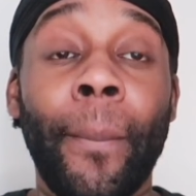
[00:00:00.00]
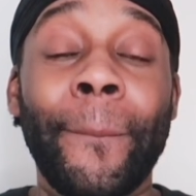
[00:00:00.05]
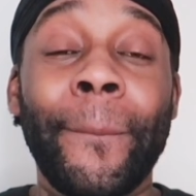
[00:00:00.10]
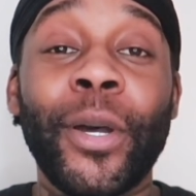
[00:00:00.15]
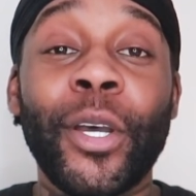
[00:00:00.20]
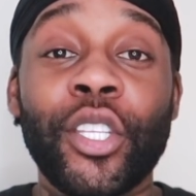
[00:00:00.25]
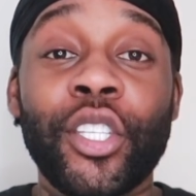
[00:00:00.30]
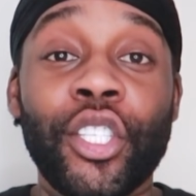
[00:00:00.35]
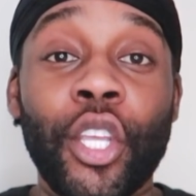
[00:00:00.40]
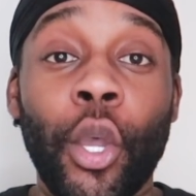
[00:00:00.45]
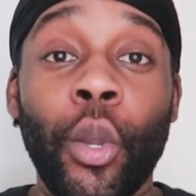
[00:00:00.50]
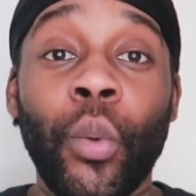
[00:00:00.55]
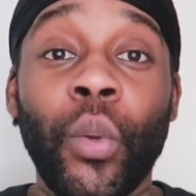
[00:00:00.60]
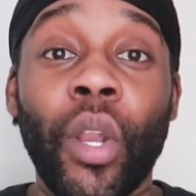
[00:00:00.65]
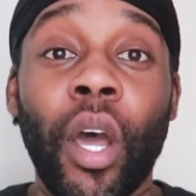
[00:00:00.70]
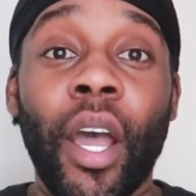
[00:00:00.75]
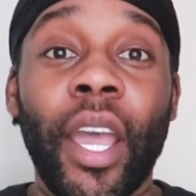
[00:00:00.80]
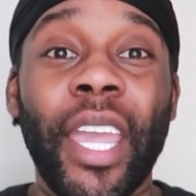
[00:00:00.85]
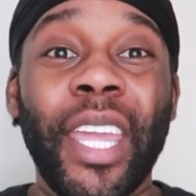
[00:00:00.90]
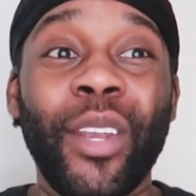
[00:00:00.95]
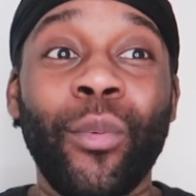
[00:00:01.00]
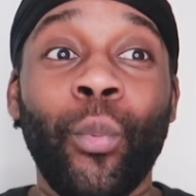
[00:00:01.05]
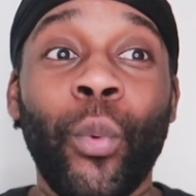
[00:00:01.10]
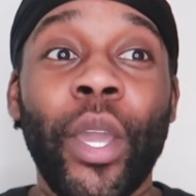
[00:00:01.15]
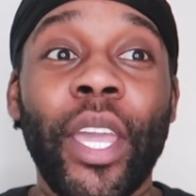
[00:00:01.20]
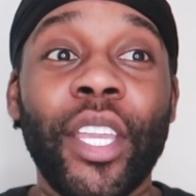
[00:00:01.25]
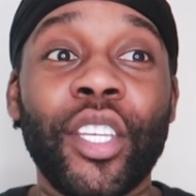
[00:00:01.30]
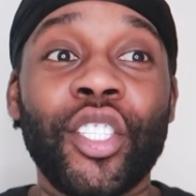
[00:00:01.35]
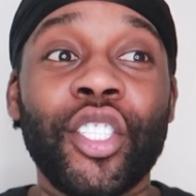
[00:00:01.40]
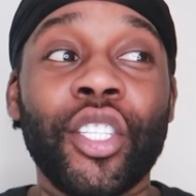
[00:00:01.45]
persona in
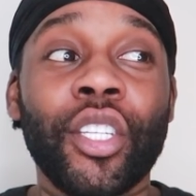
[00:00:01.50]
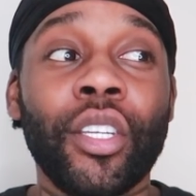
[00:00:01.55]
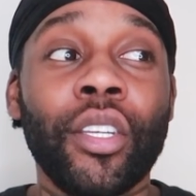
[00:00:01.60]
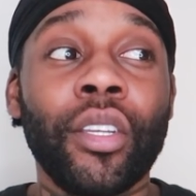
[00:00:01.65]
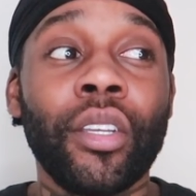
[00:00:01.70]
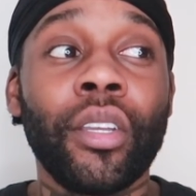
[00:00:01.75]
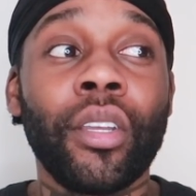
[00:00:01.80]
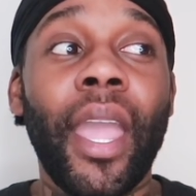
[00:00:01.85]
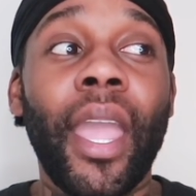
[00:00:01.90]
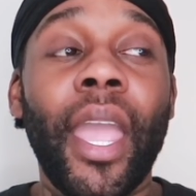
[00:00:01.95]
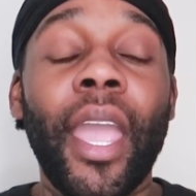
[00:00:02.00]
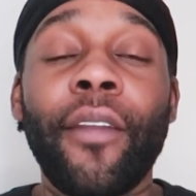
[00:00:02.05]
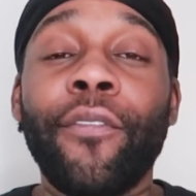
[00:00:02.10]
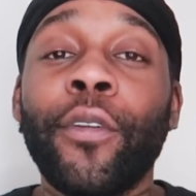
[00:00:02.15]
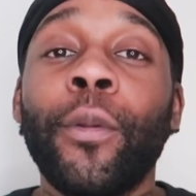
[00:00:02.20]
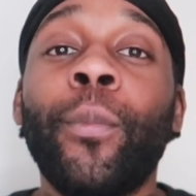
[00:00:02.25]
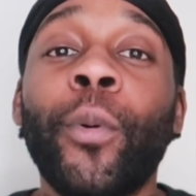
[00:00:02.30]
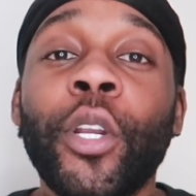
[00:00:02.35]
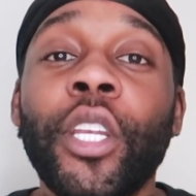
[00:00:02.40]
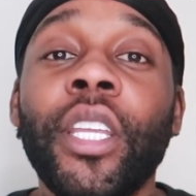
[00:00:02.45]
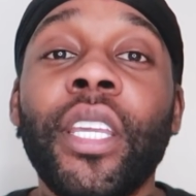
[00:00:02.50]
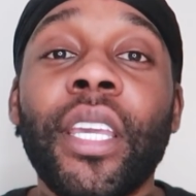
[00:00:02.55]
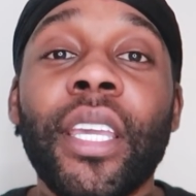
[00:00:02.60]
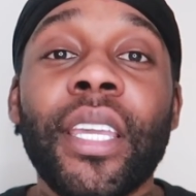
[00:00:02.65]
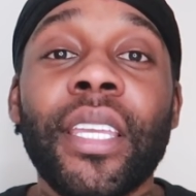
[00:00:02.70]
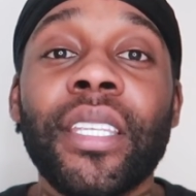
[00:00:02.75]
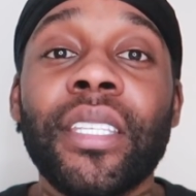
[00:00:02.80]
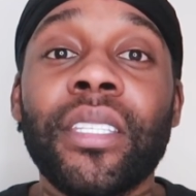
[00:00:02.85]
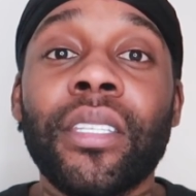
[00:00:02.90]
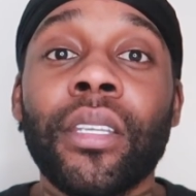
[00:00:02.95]
which everybody
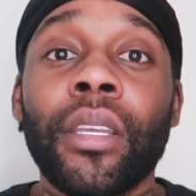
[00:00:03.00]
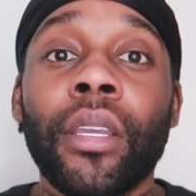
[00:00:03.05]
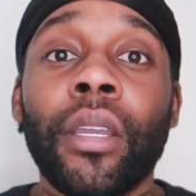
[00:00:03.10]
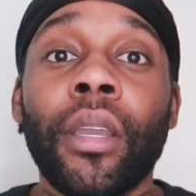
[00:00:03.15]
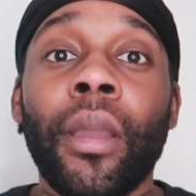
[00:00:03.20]
is